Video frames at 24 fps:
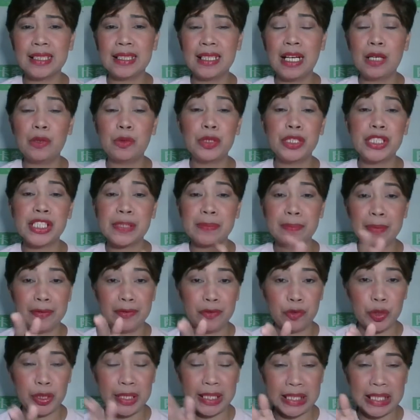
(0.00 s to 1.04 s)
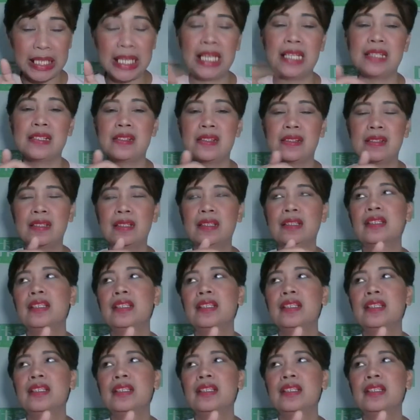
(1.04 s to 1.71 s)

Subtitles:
hours before the class,